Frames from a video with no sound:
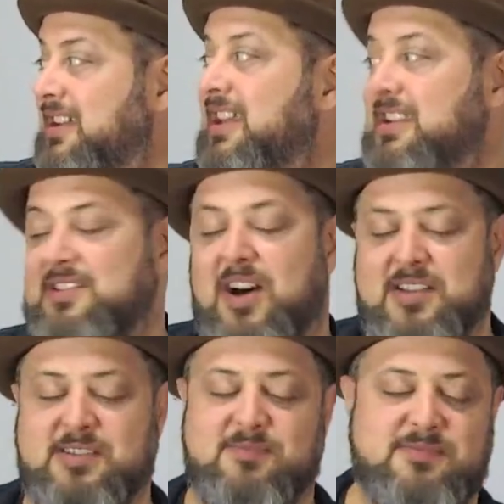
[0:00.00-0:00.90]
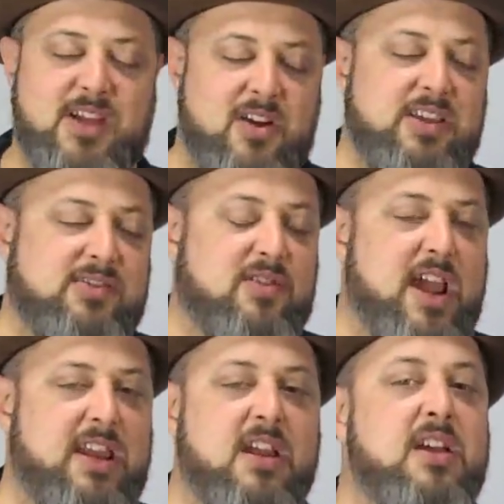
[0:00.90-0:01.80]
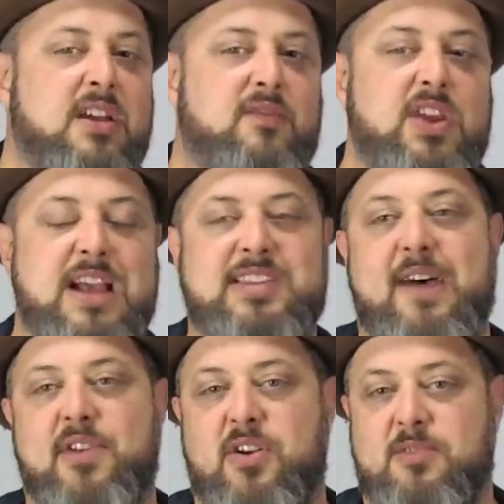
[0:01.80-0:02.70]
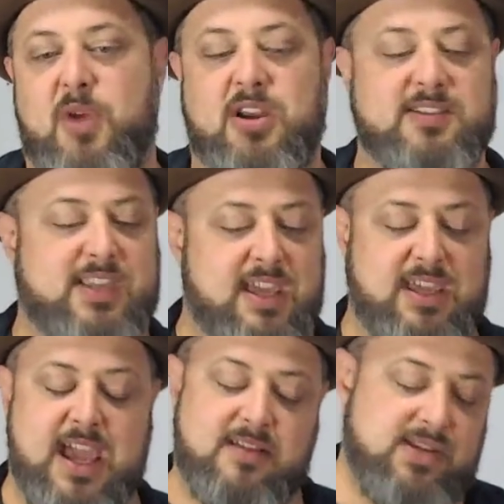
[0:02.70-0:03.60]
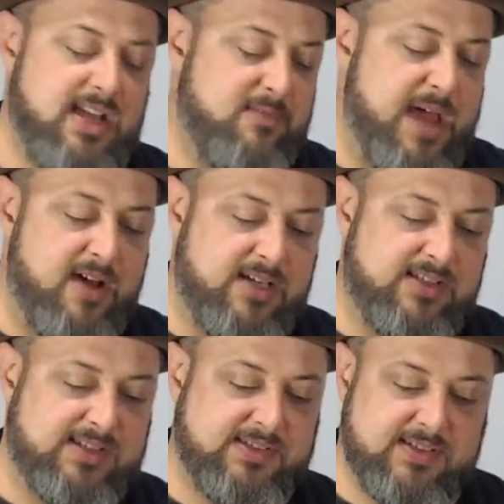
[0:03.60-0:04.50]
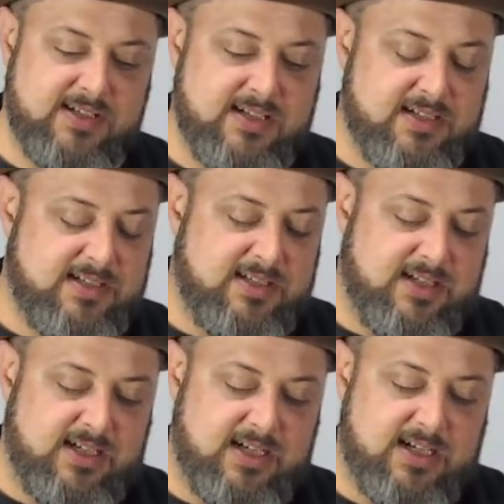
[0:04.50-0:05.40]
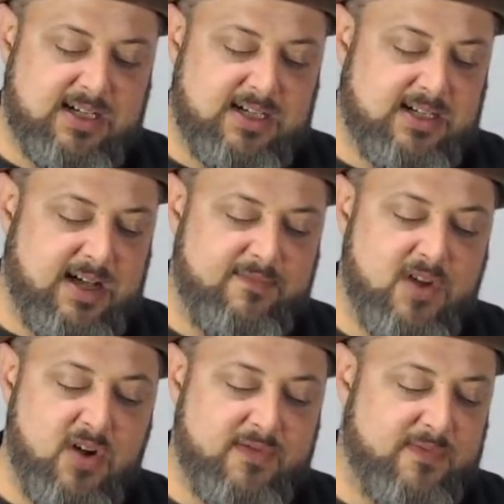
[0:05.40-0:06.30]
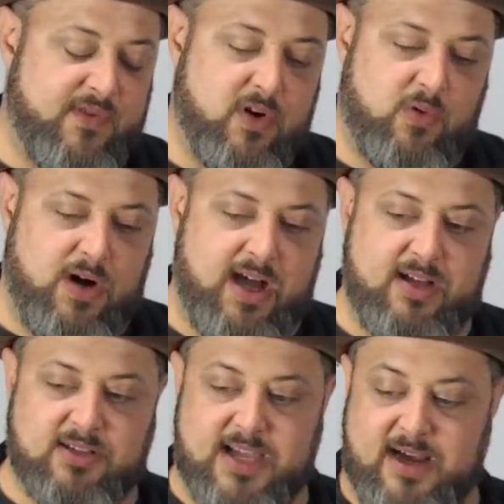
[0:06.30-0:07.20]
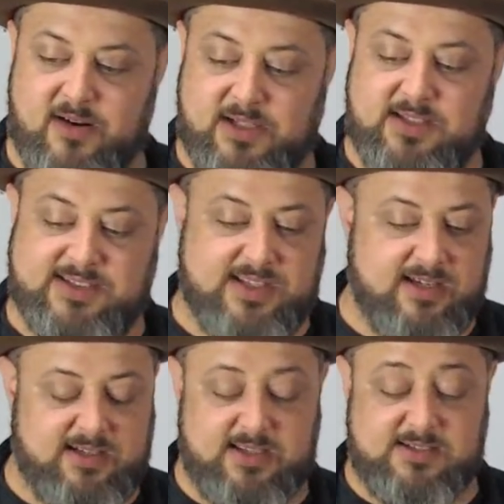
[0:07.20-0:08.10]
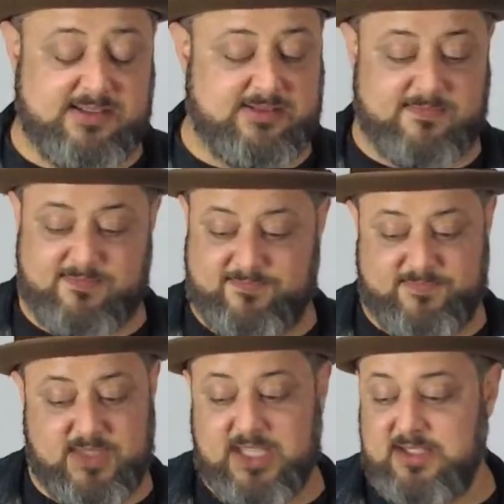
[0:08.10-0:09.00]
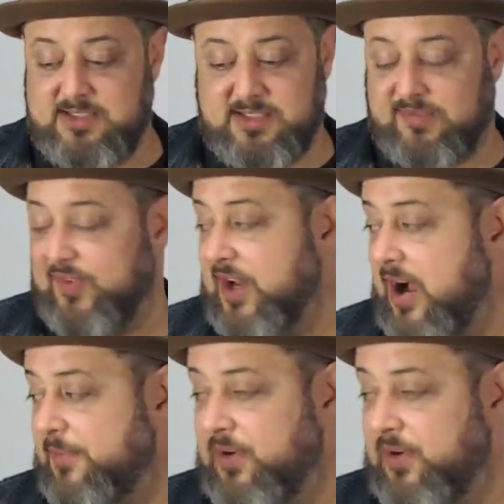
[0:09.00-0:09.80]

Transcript: He's awesome. No, he's great. If you guys haven't heard Marcus King yet, check him out. He's I've known of him for a while now. He's just phenomenal.